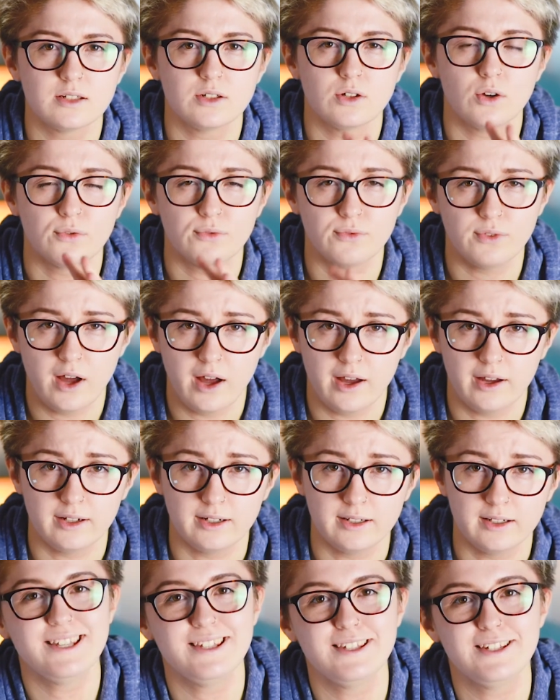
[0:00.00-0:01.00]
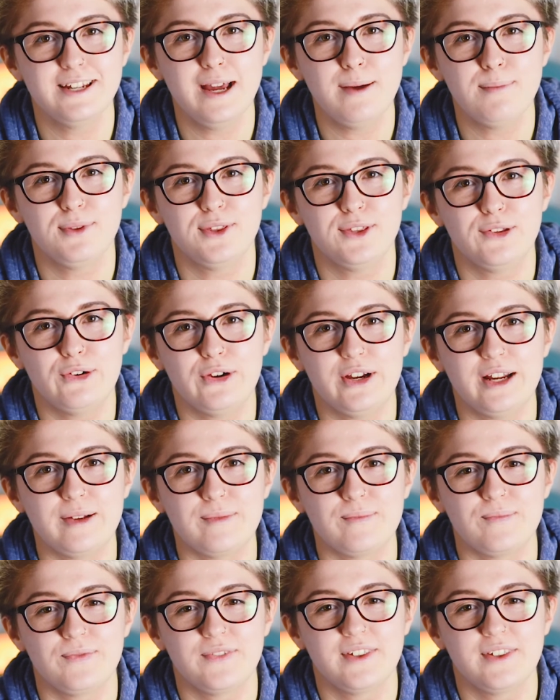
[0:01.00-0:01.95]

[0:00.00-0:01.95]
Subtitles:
You're fine. Step 3.